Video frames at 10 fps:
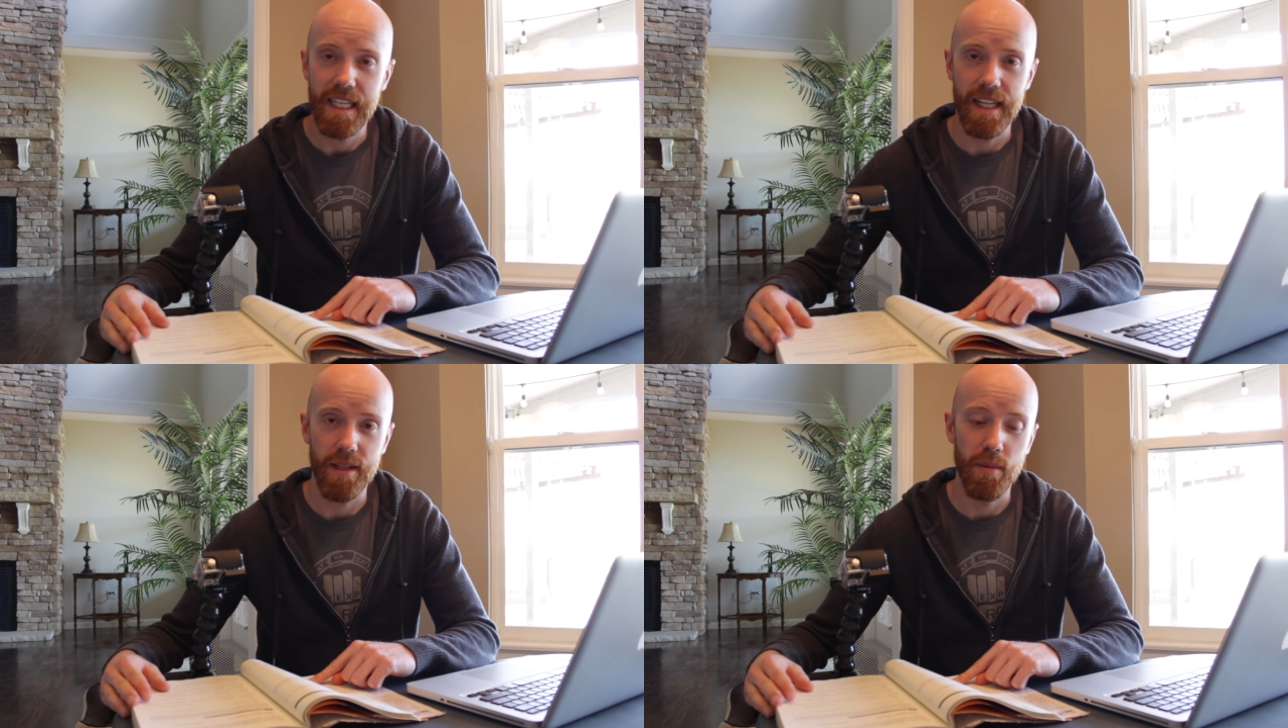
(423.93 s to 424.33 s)

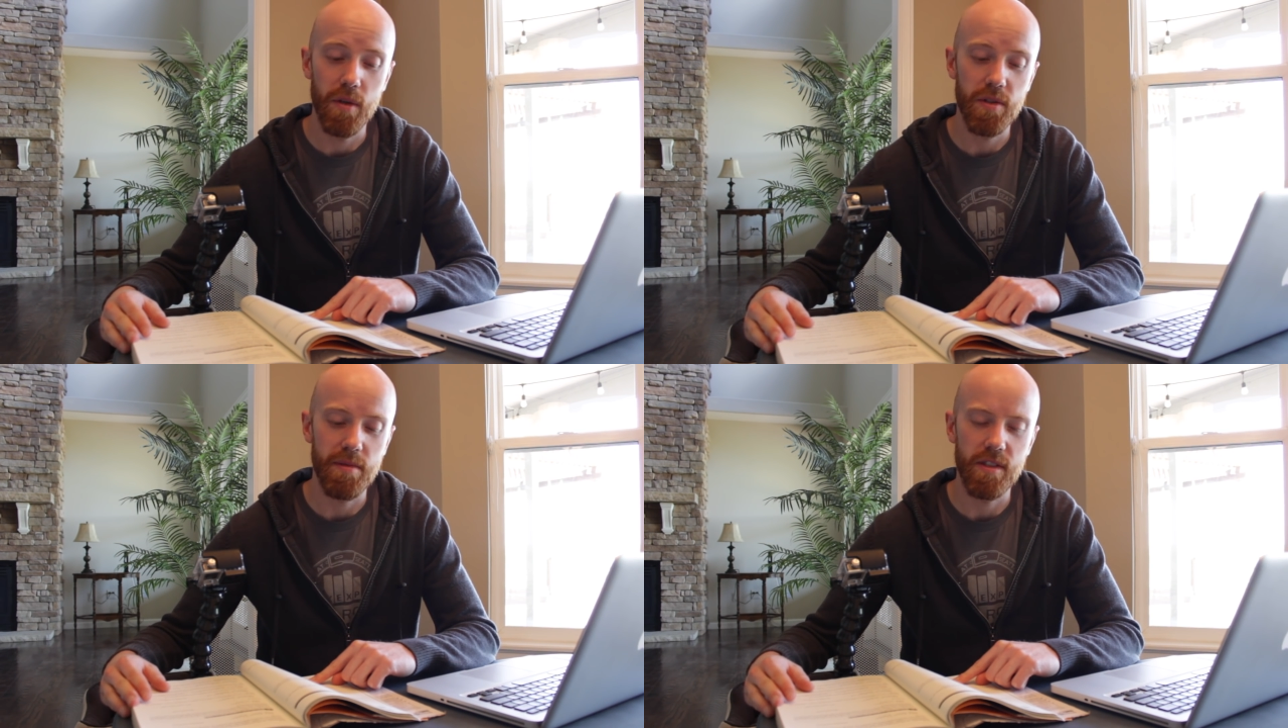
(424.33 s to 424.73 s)
at the
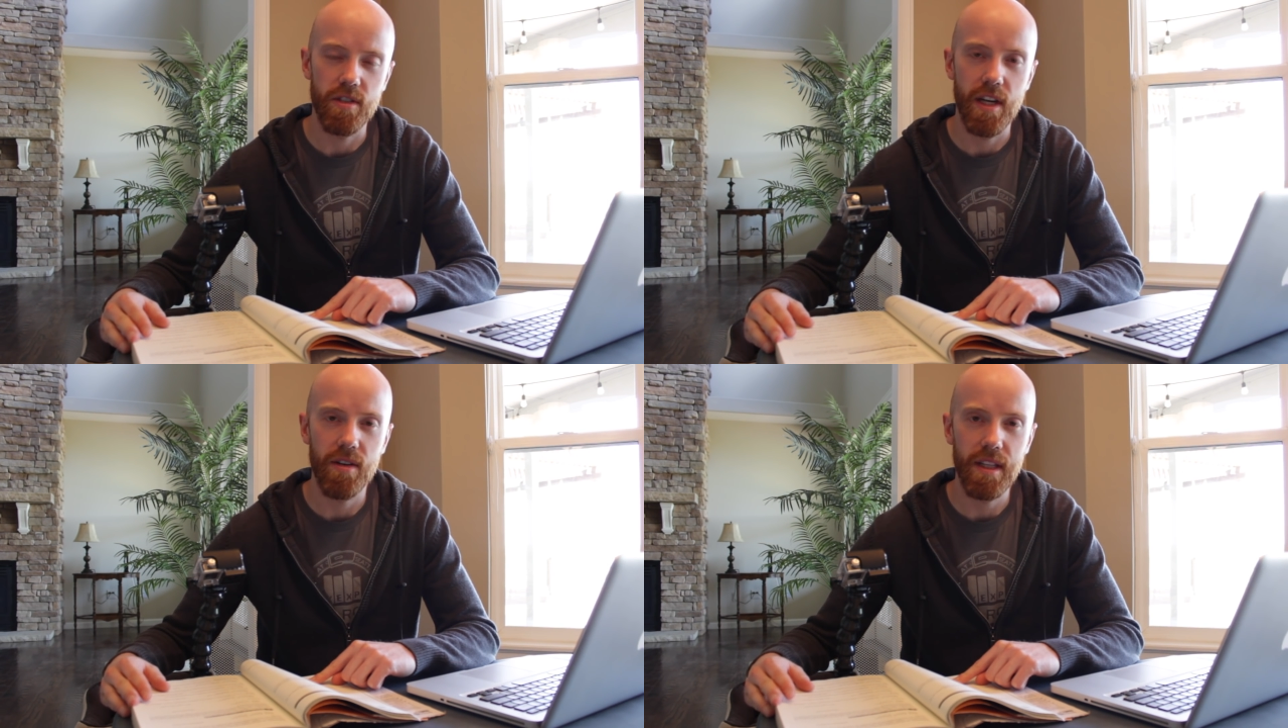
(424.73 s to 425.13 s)
most, but
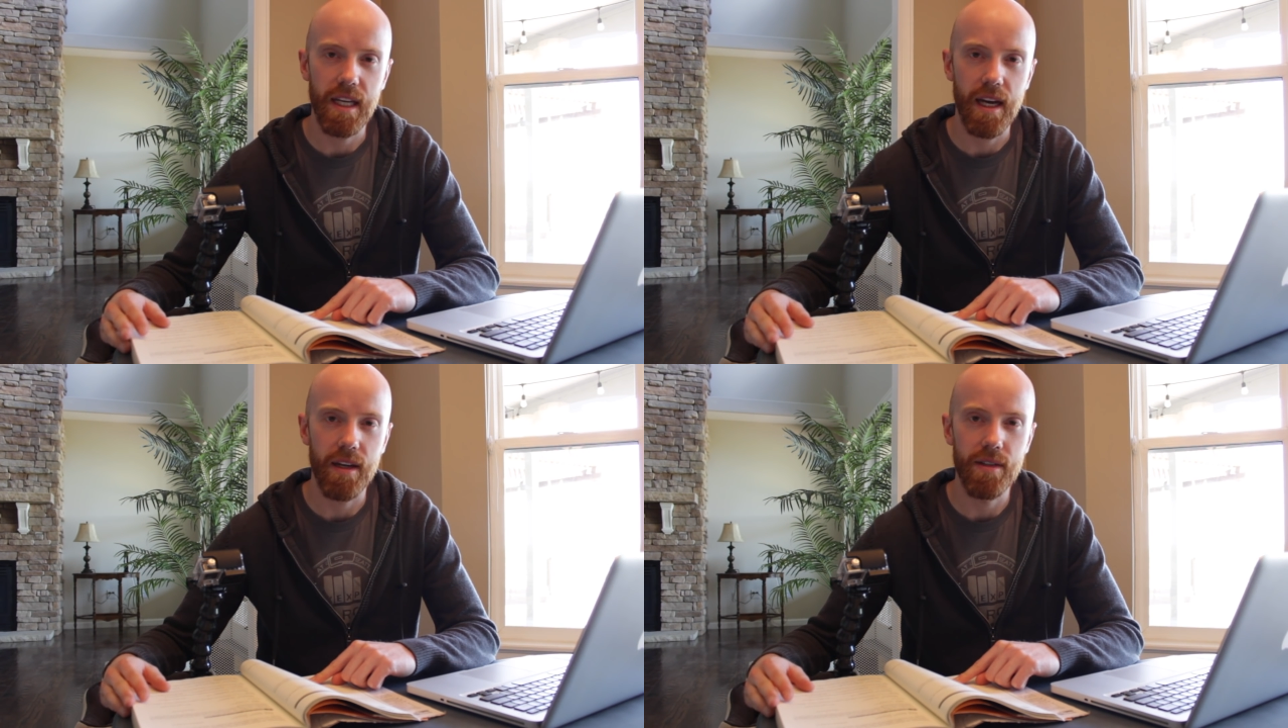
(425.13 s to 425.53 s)

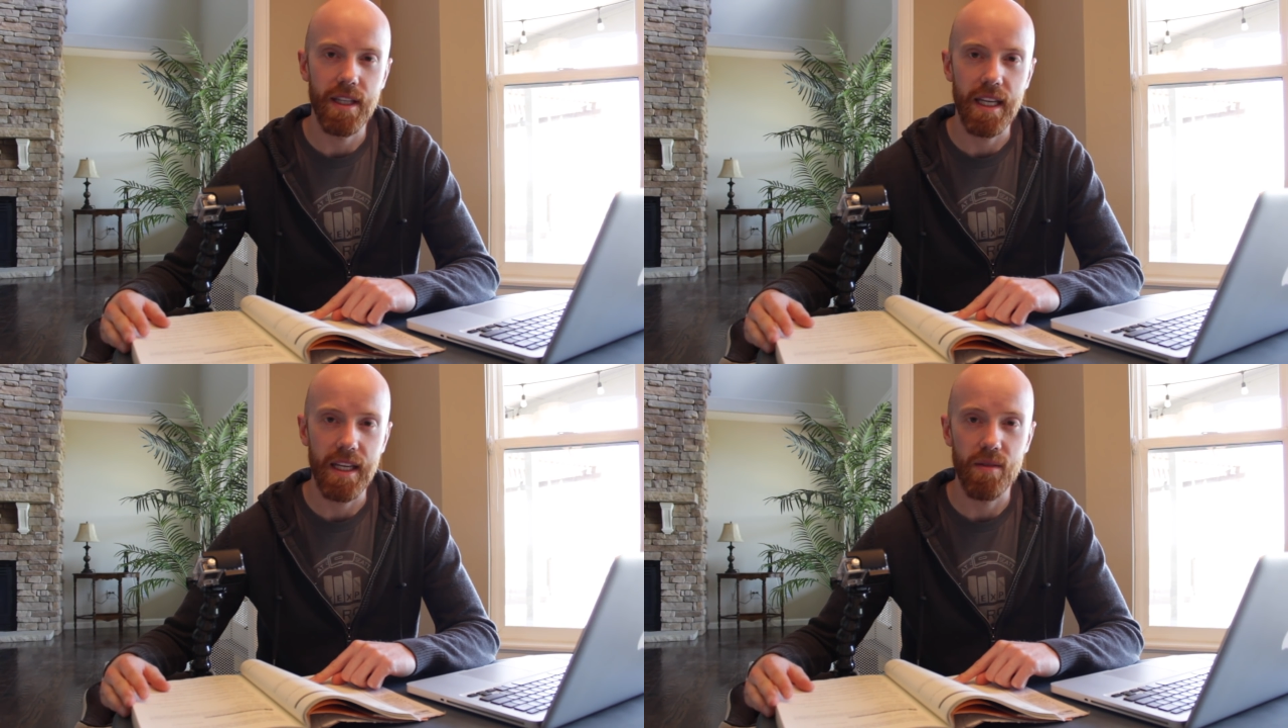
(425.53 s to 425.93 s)
generally I
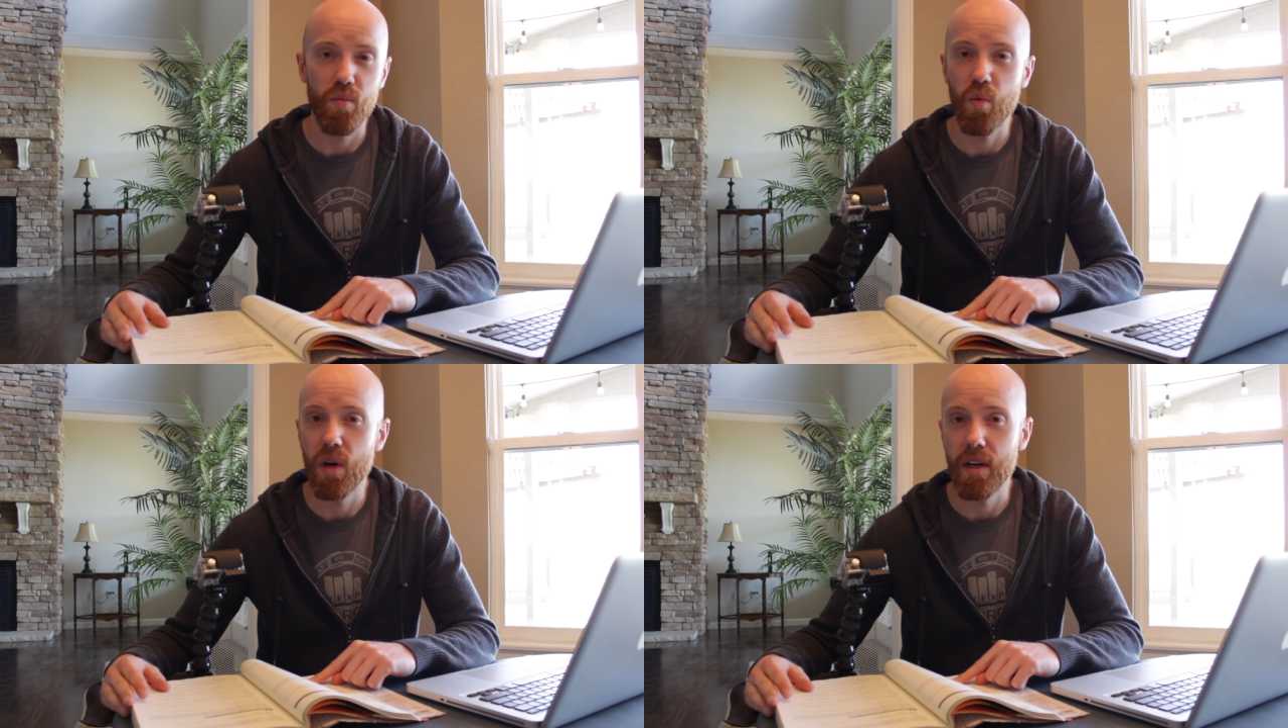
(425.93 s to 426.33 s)
only
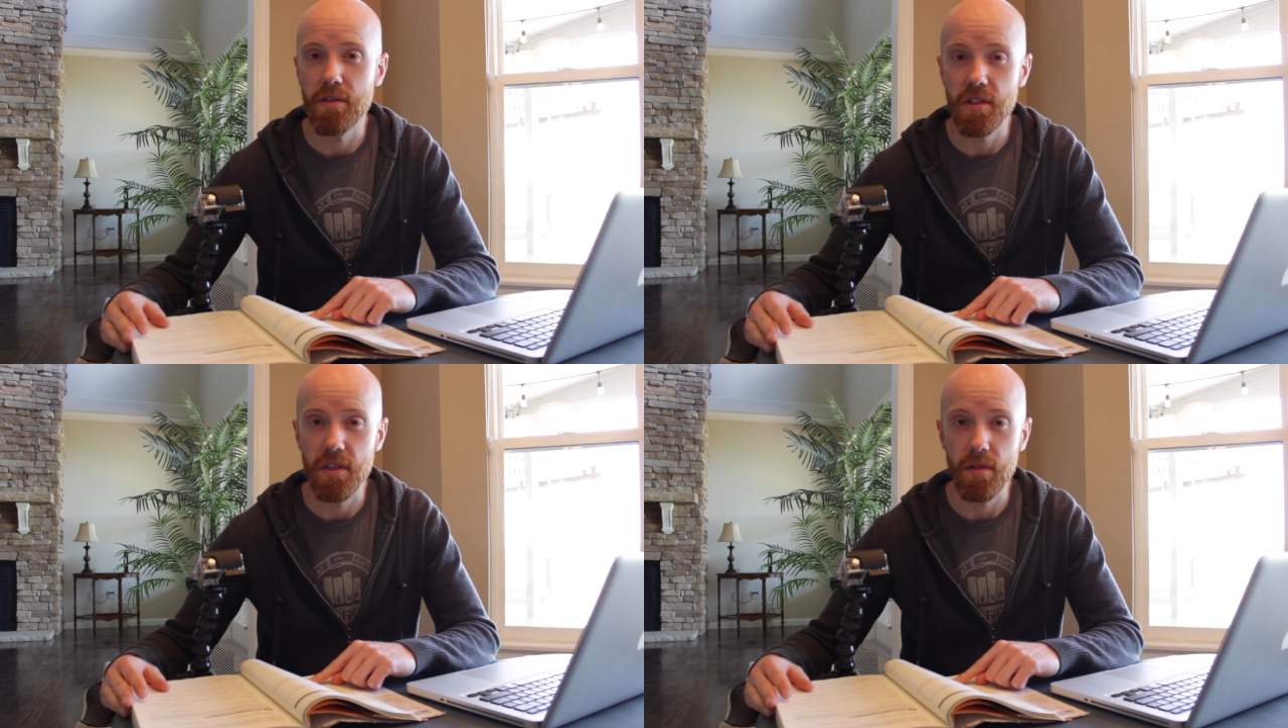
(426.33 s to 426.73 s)
need 1
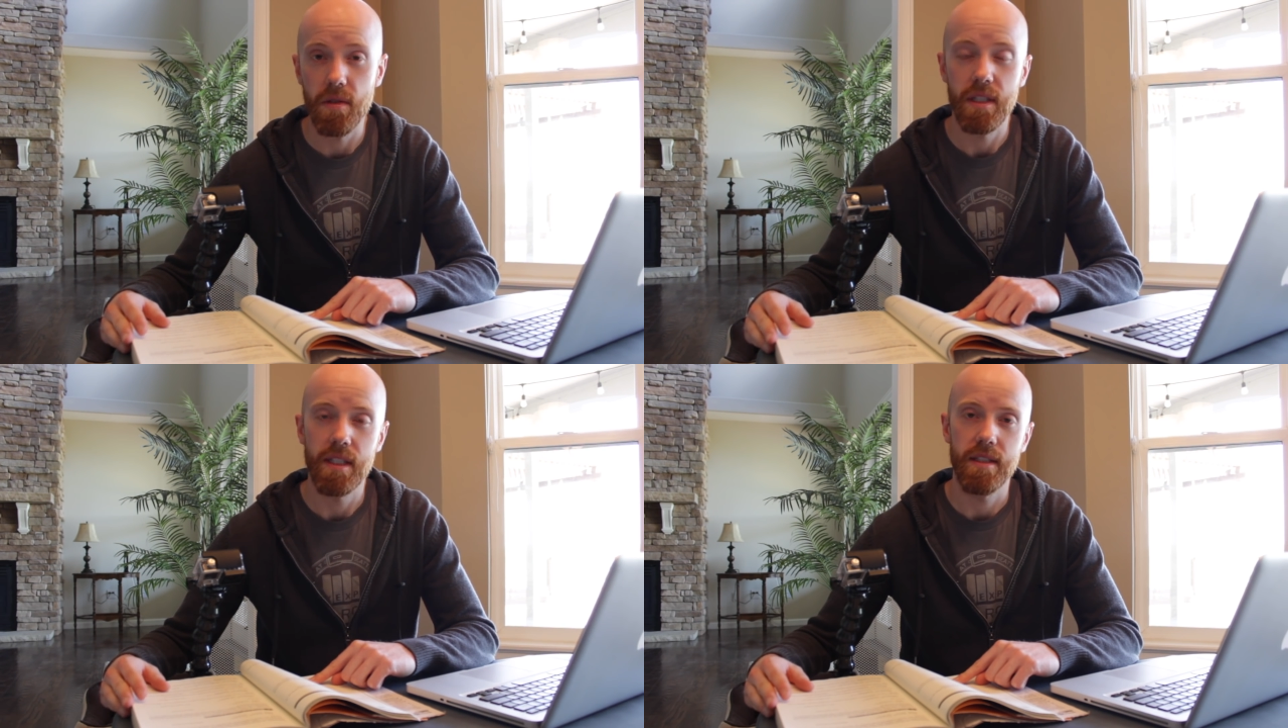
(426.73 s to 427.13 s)
or 2